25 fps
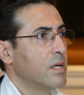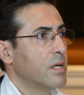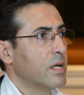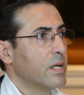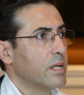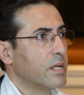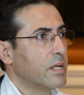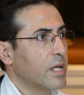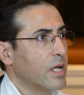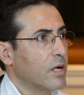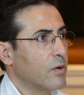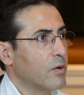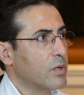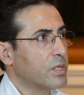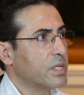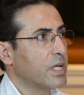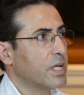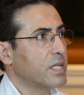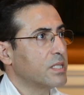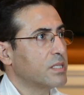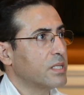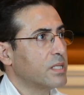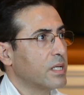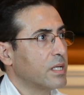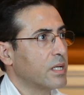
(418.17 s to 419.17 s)
and now we're
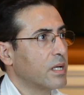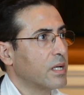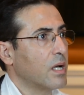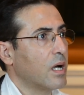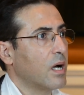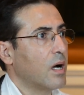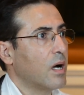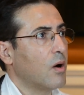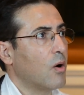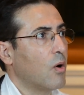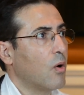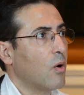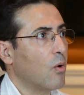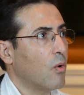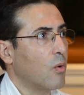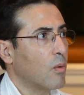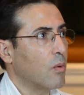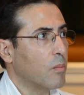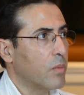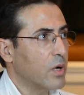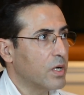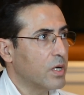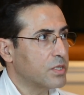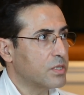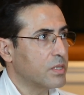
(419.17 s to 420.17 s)
testing a whole
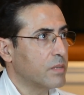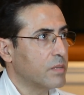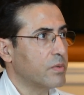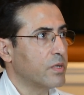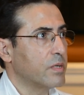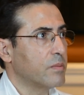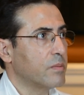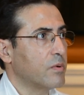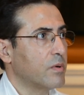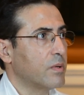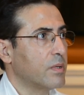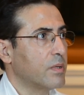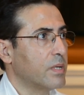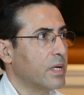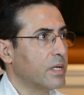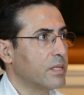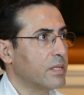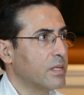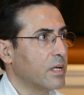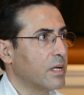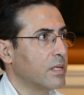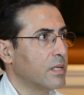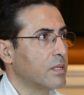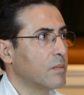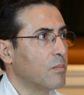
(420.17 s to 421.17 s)
bunch of people
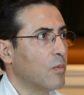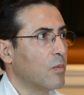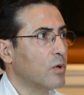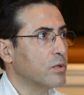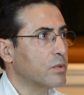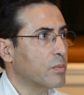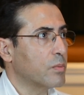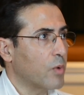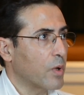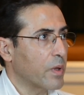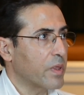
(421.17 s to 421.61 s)
on the multiple